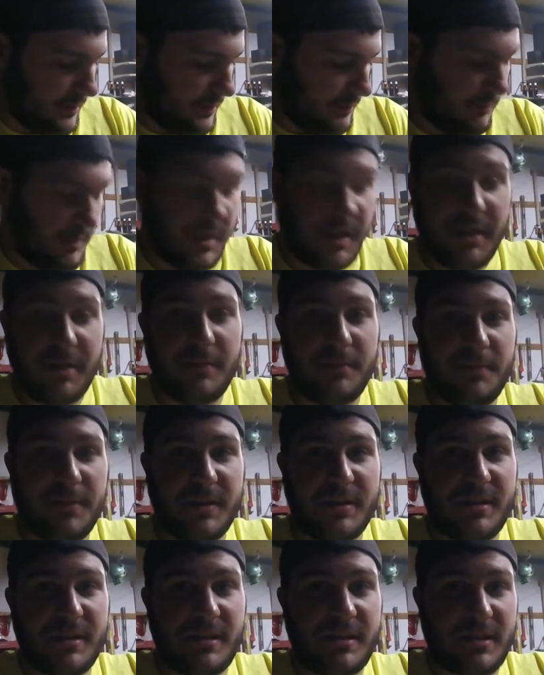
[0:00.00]
we need to
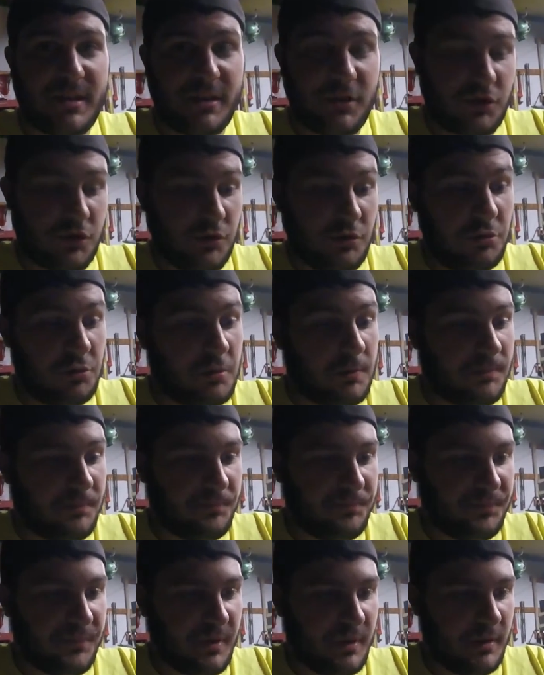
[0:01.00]
fix this issue.
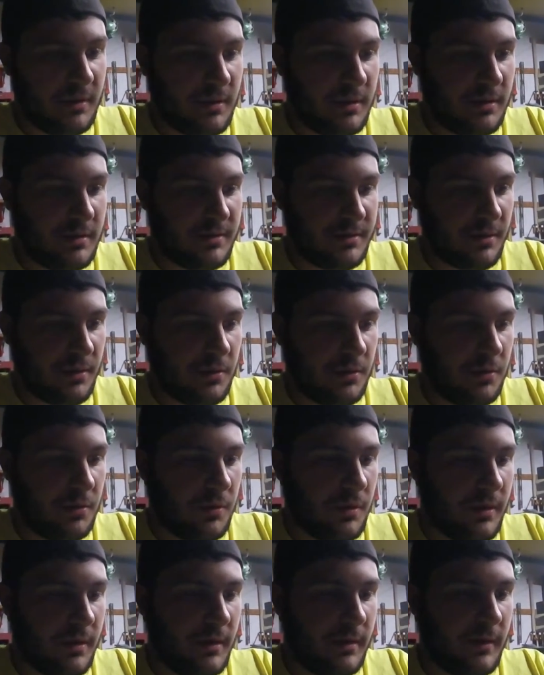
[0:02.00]

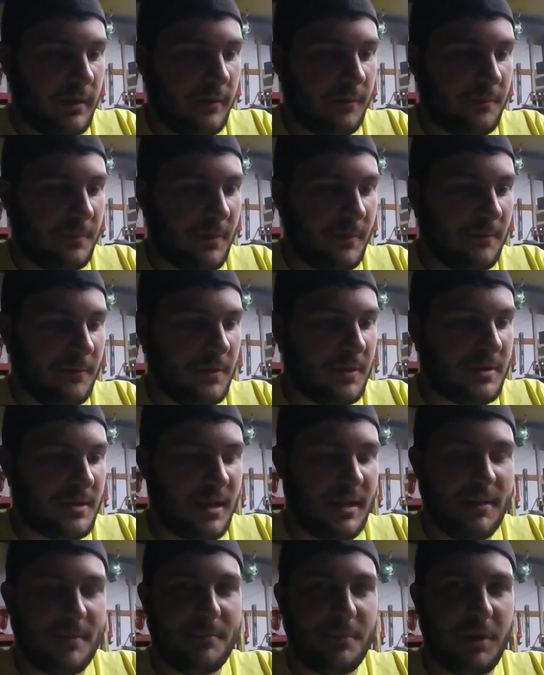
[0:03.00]
So if my foot's
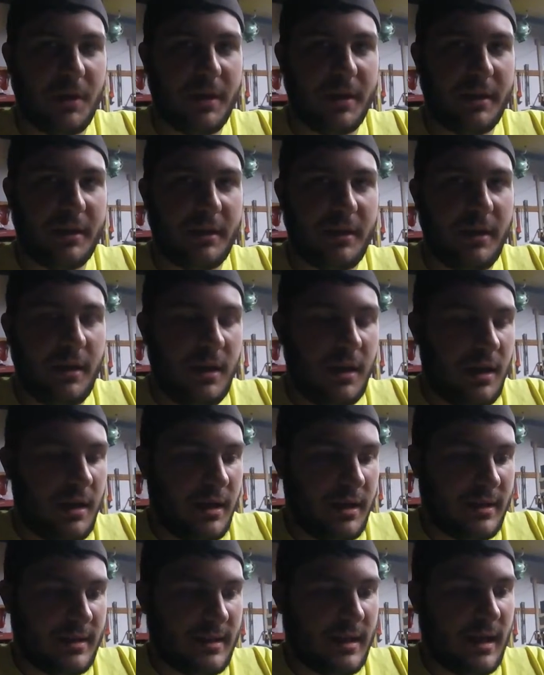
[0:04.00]
on the brake,
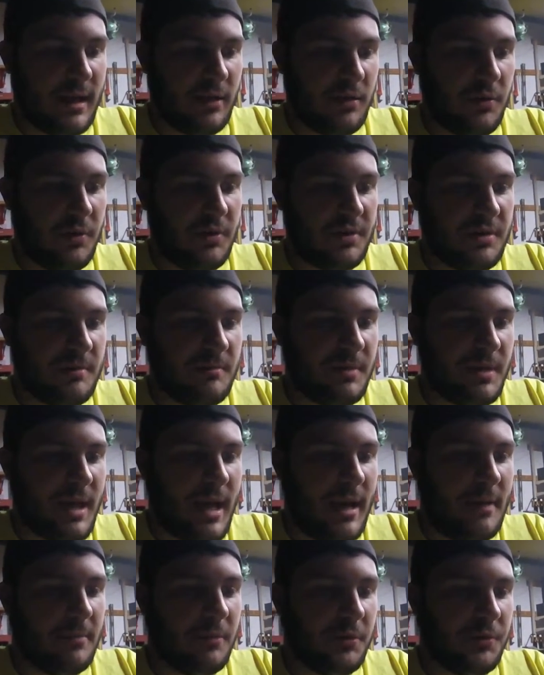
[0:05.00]
it's not going to be
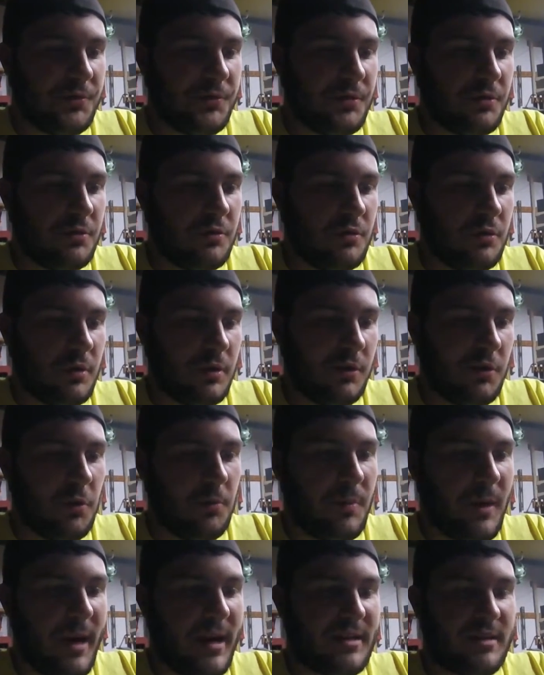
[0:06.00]
able to go
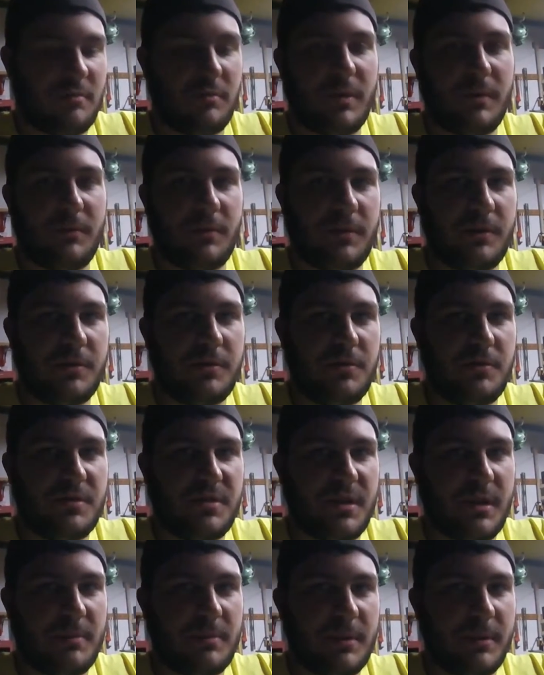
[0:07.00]
past whatever the
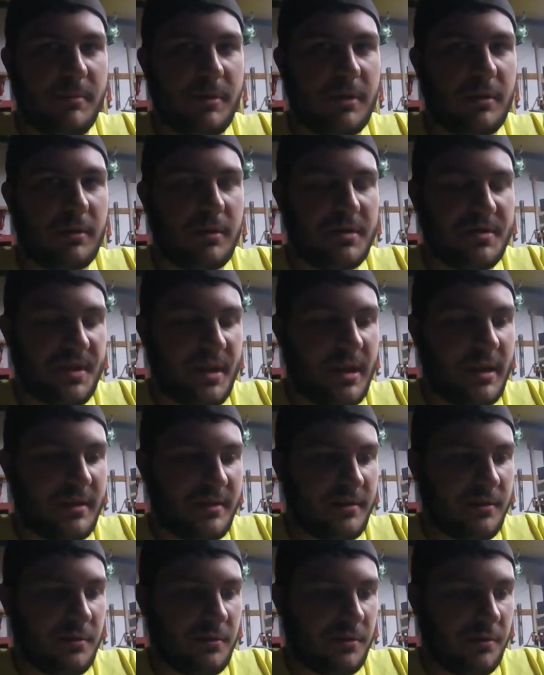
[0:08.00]
two-step limiter is at,
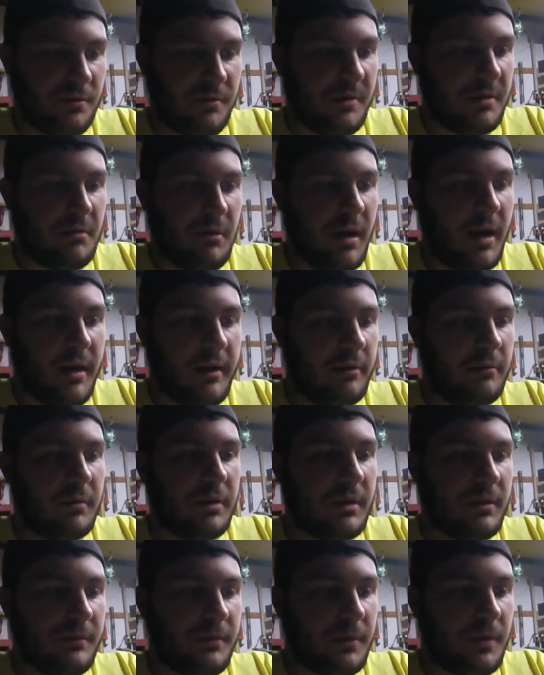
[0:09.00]
so 3 grand or
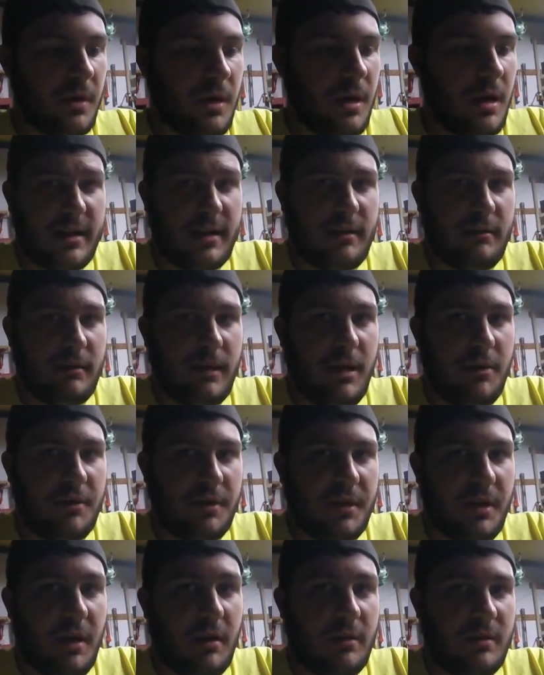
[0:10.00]
whatever. I'm not going to allow
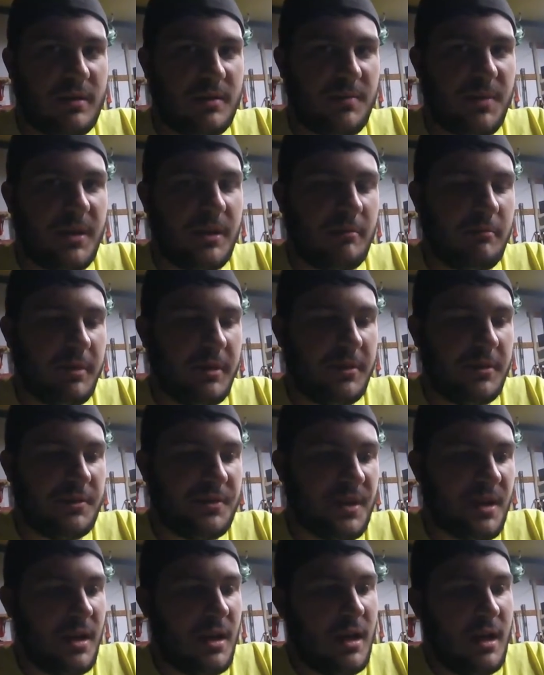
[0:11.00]
the car to spin the
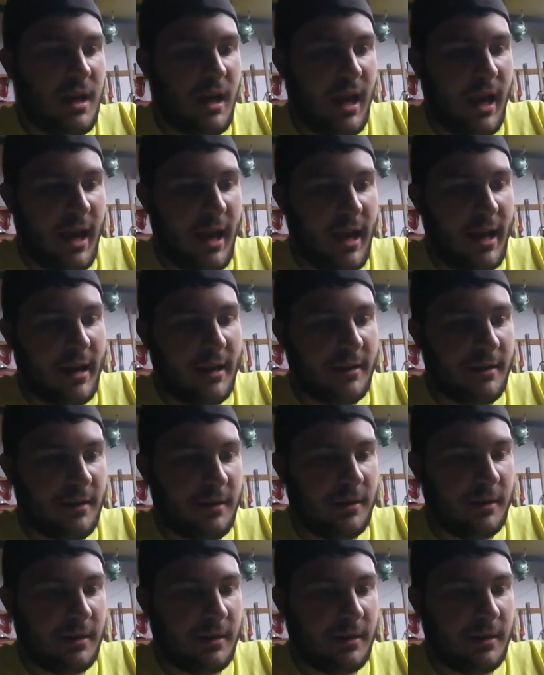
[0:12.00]
wheels and